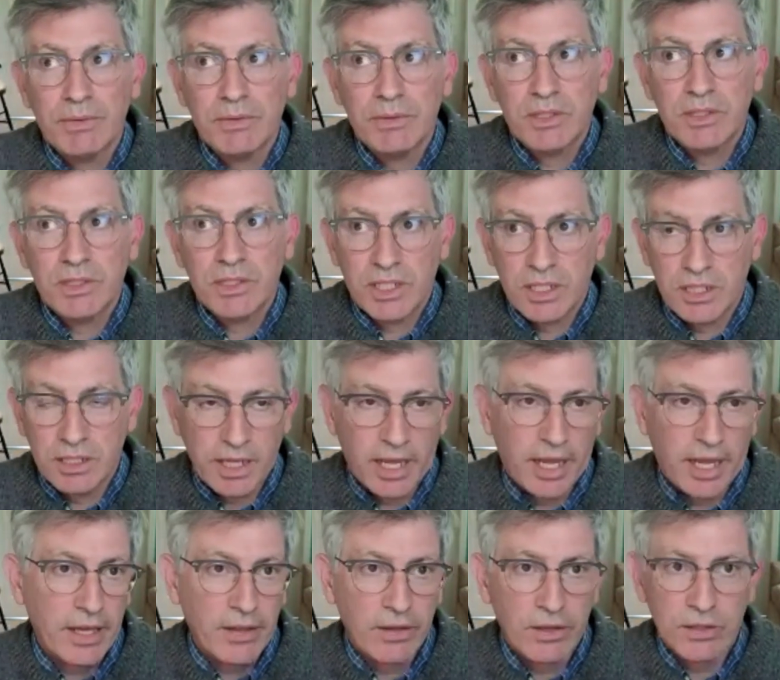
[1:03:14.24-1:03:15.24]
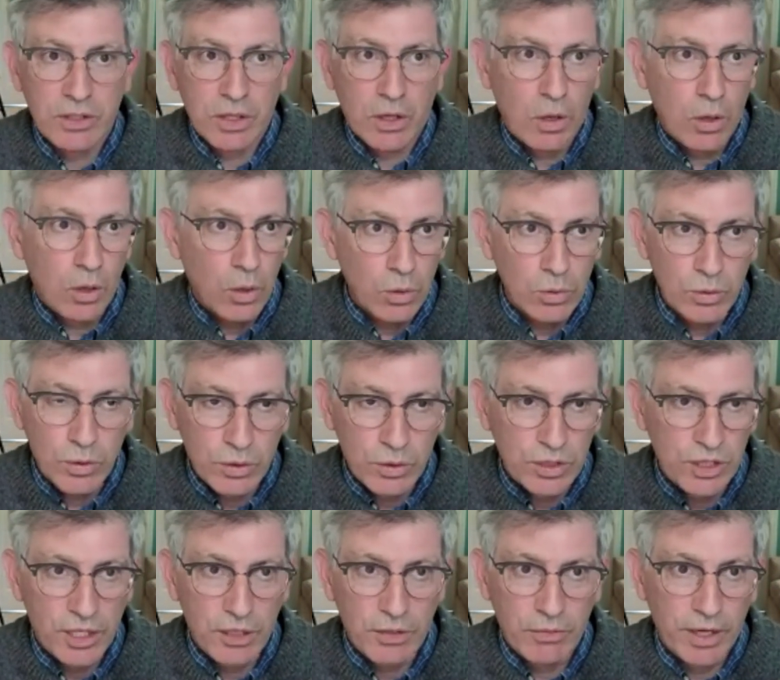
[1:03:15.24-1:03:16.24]
Today, there's a whole new
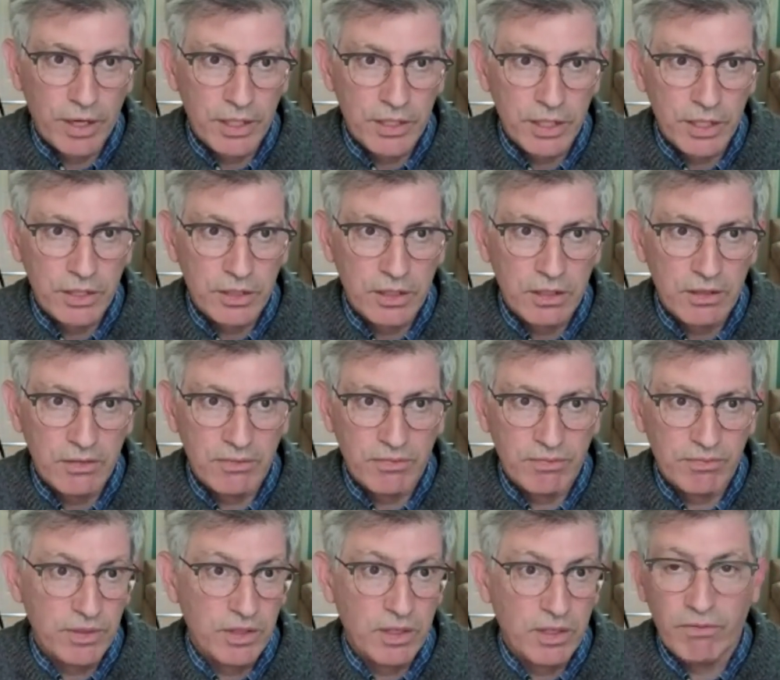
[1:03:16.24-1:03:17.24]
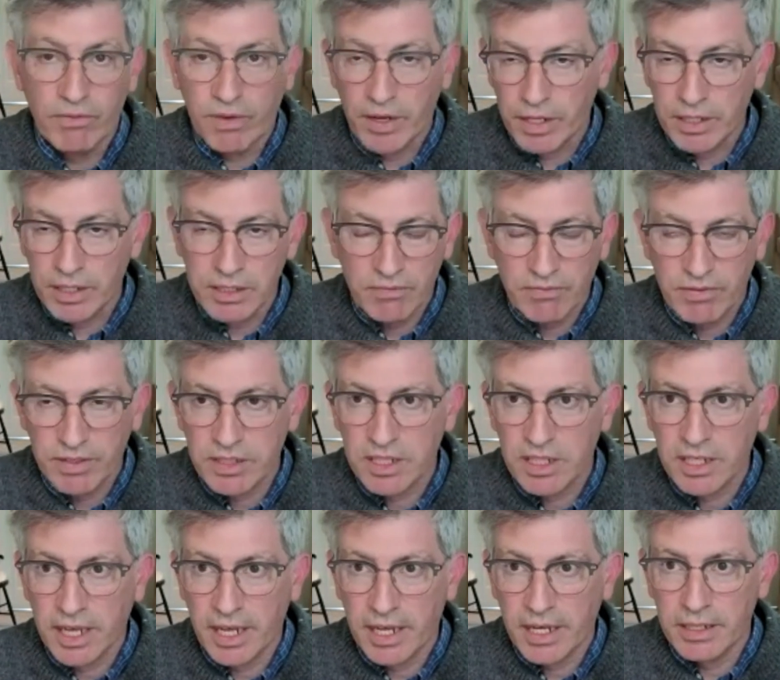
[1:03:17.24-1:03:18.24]
generation of, very
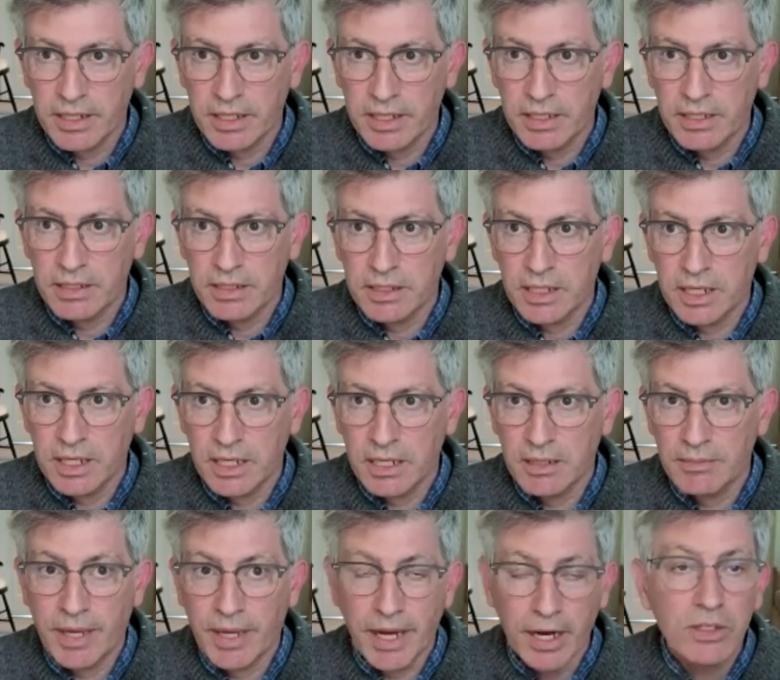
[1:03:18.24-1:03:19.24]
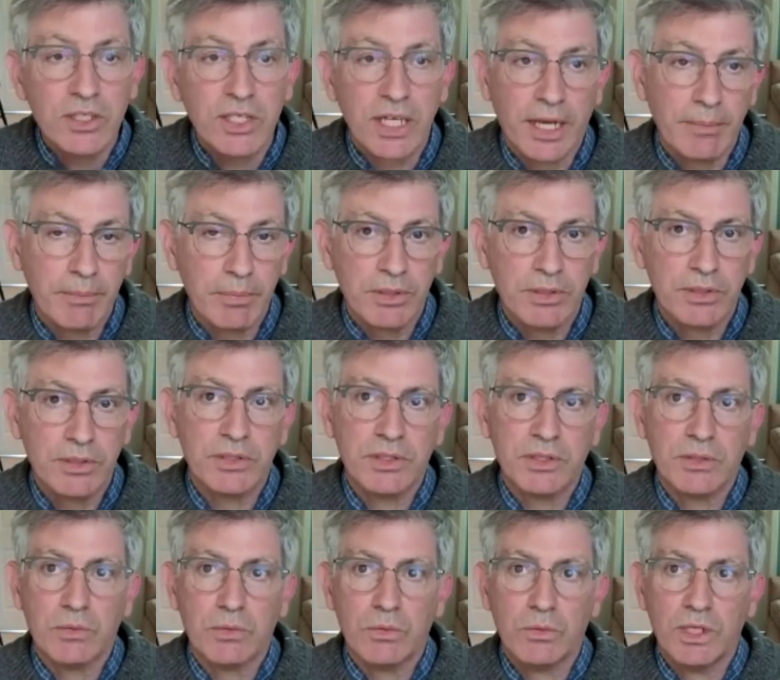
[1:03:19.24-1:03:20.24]
sophisticated air
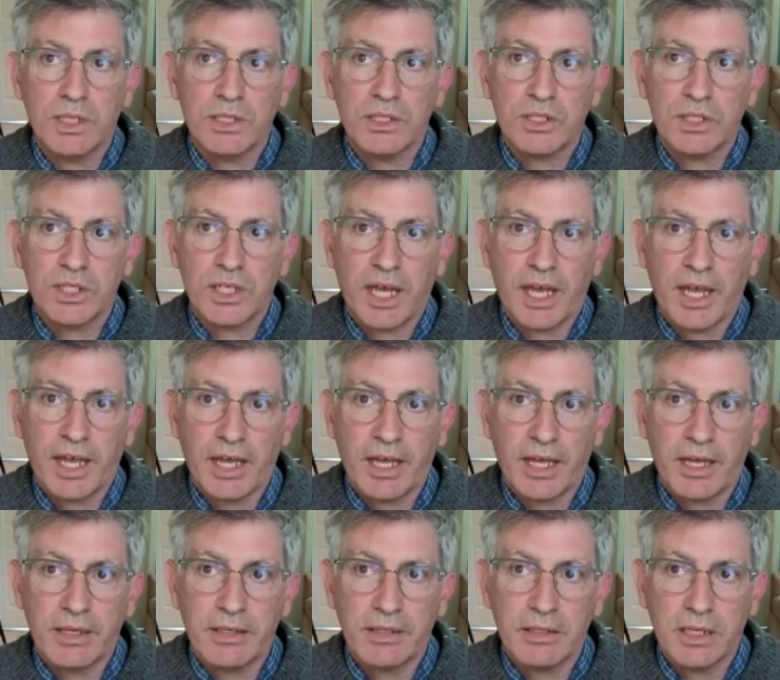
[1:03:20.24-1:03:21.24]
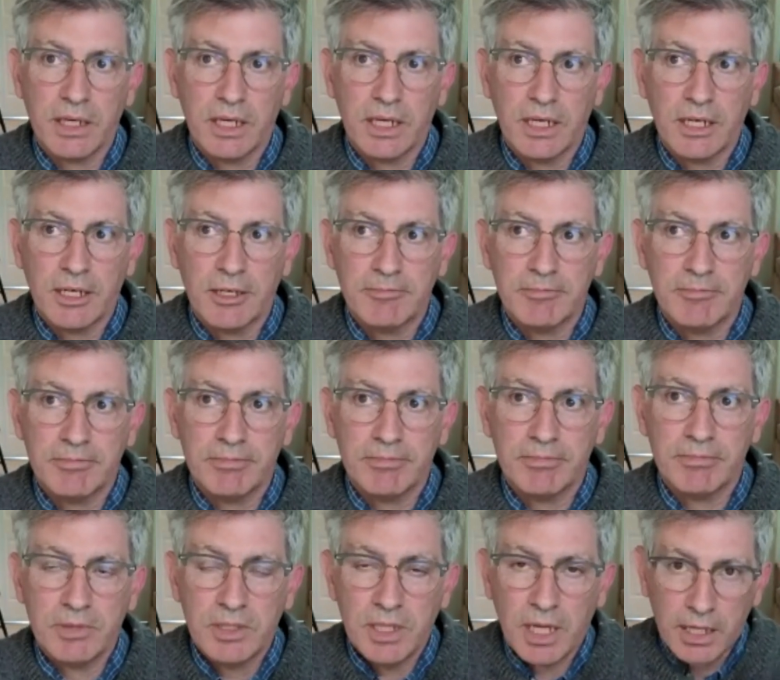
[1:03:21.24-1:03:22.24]
samplers, which can
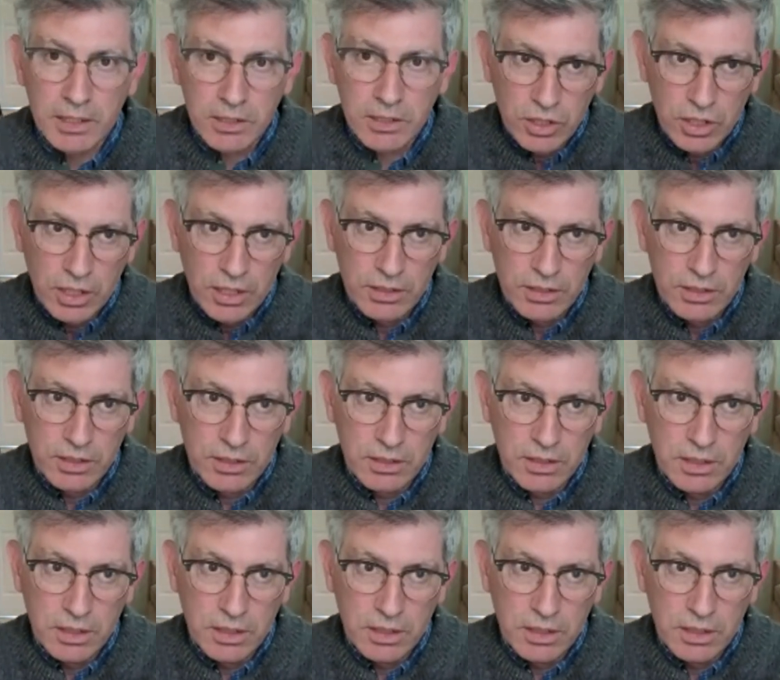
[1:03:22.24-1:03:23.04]
not just,